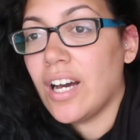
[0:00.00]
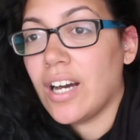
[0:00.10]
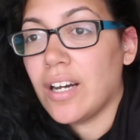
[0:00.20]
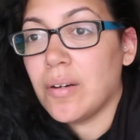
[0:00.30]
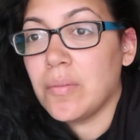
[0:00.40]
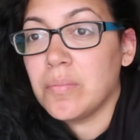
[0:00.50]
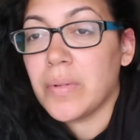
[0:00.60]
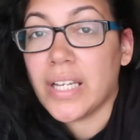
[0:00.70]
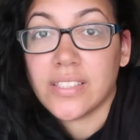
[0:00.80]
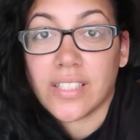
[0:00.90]
um,
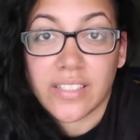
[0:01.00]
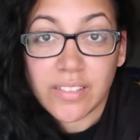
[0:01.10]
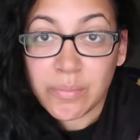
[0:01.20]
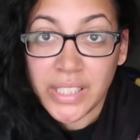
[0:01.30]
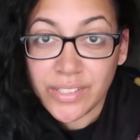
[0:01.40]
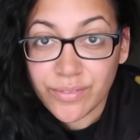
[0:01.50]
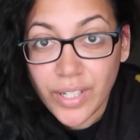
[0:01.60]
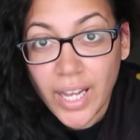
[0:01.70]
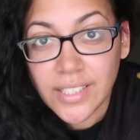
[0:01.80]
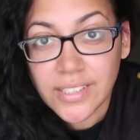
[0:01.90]
I started meeting
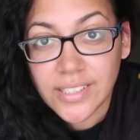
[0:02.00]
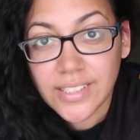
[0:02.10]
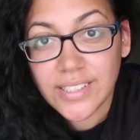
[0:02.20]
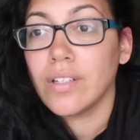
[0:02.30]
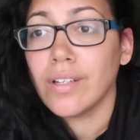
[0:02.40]
friends.